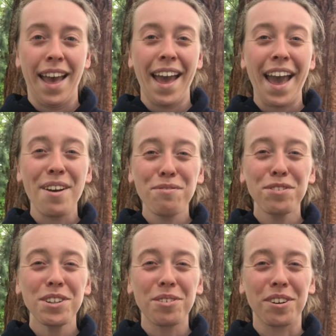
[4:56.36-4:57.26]

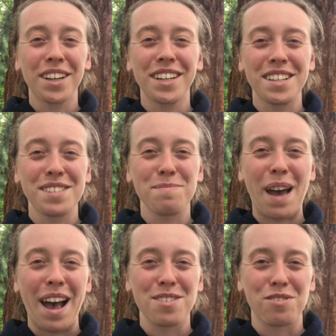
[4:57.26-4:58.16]
Every organism
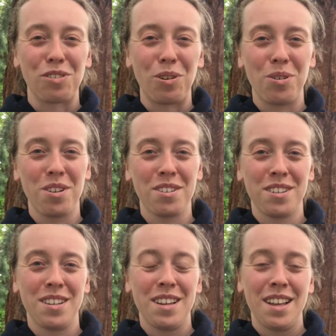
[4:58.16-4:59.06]
has a role,
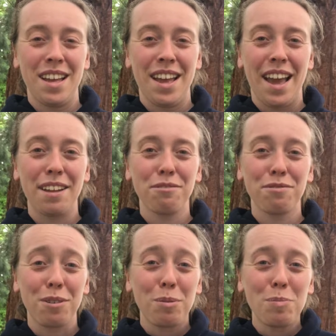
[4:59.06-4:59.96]
and
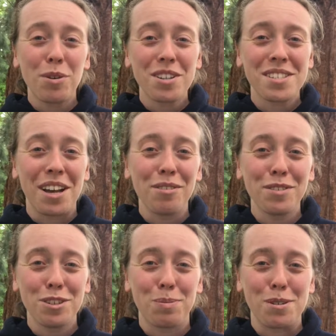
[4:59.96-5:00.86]
from a more
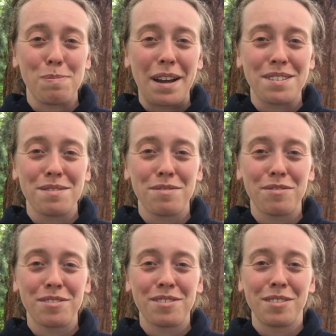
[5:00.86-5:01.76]
selfish perspective,
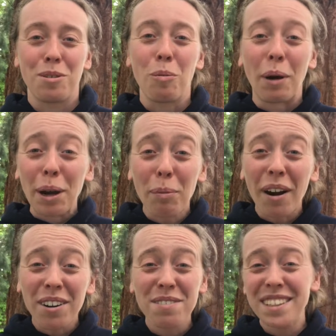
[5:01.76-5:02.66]
we're
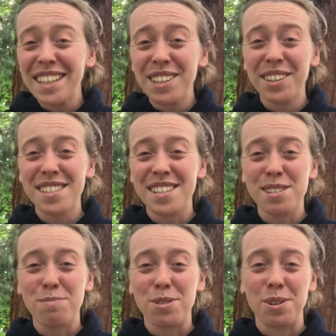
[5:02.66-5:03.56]
part of the
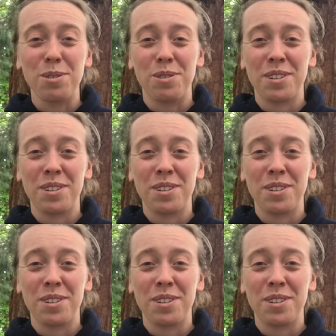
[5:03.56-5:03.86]
ecosystem too.